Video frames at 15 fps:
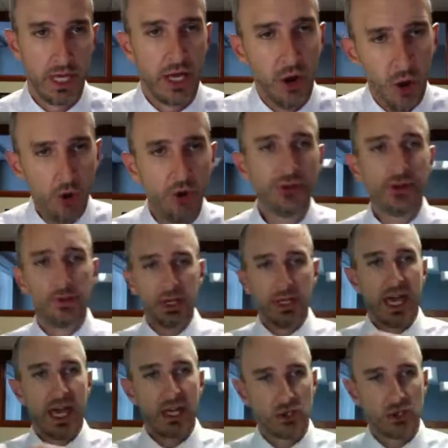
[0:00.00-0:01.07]
And ultimately,
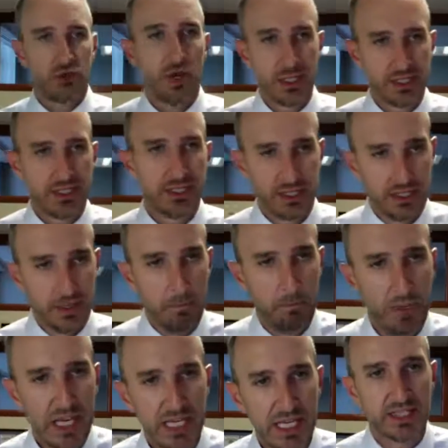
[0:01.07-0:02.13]
that trust is the
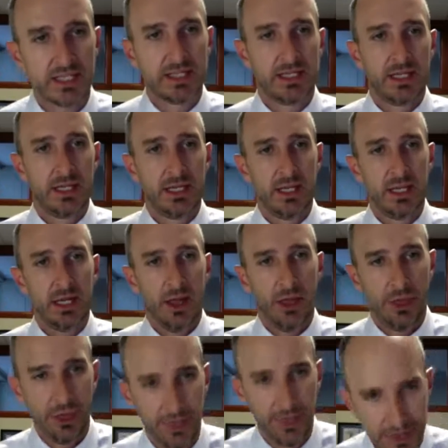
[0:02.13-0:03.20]
biggest
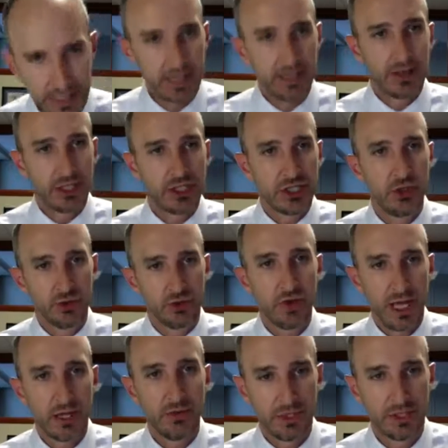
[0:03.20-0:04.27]
thing that you're
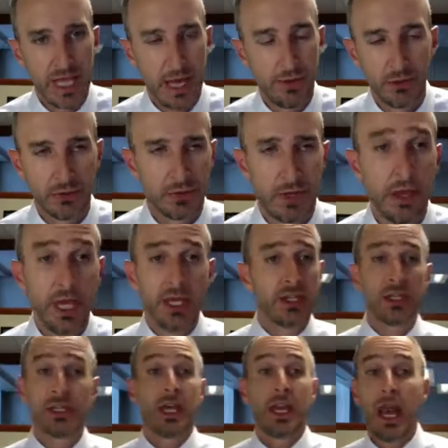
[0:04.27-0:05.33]
trying to establish with them.
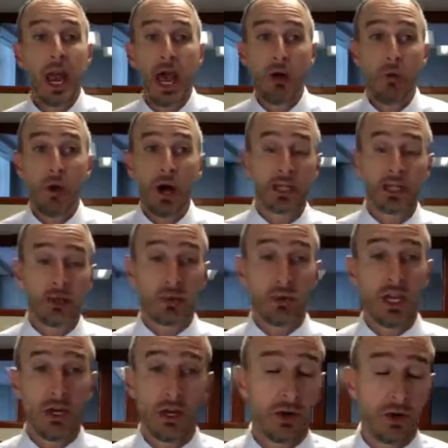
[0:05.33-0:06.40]
She said, "Hey, I walk into
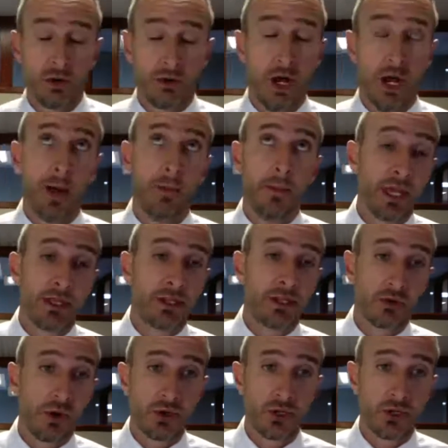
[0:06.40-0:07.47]
rent or um, into
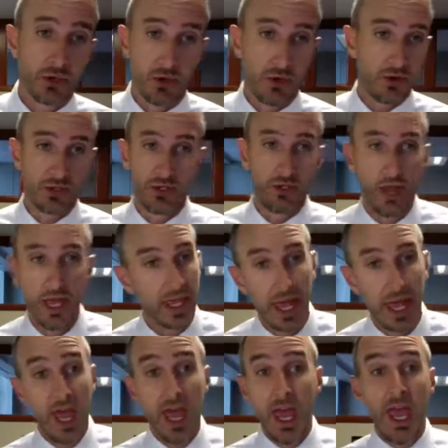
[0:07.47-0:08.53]
grocery stores, and they're like."
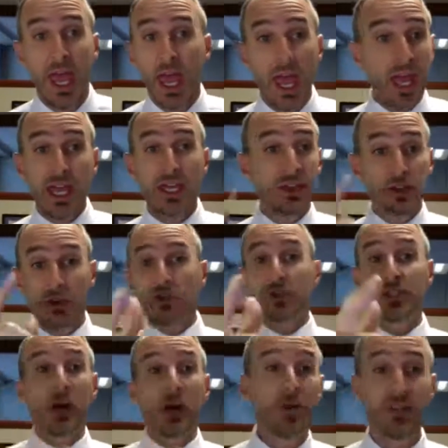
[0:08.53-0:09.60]
Hey, you're
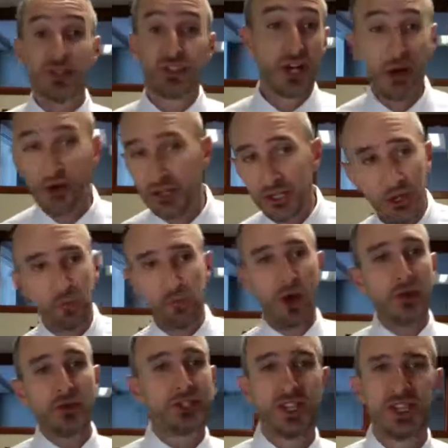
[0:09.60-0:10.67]
so and so, and you
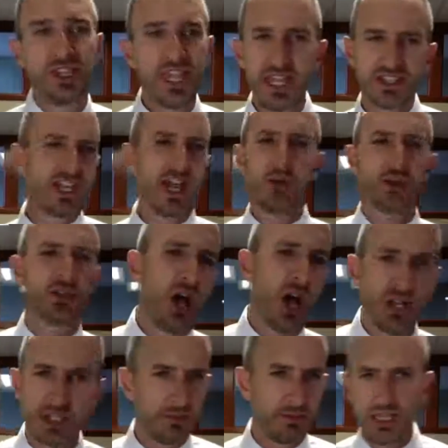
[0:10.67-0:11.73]
posted this. That was
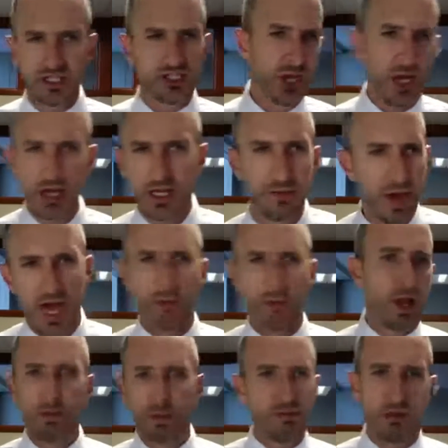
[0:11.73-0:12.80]
awesome. Let's talk about it.
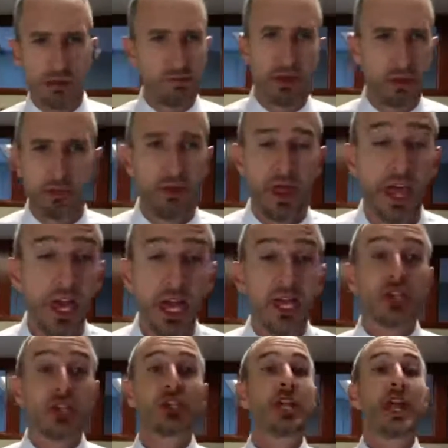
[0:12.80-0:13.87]
Blah, blah, blah, blah, blah, blah, blah.
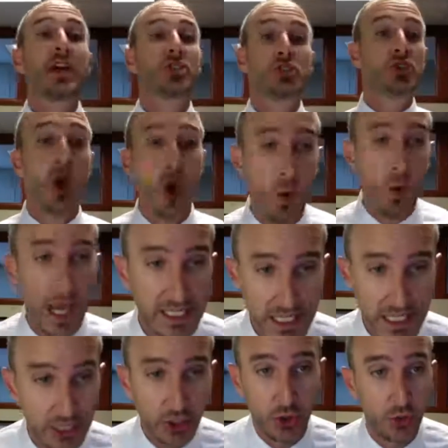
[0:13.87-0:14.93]
She has no
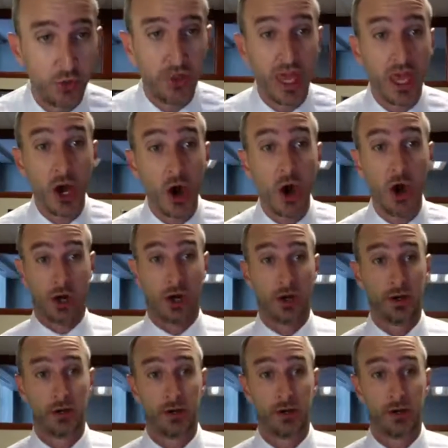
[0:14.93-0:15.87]
idea who they are.